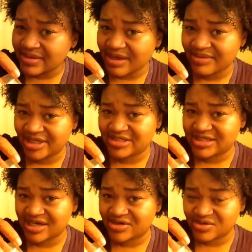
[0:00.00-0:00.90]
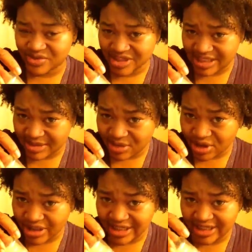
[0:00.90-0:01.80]
I mean, it sounds really
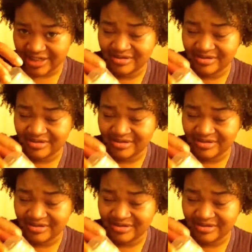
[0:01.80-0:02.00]
chemically,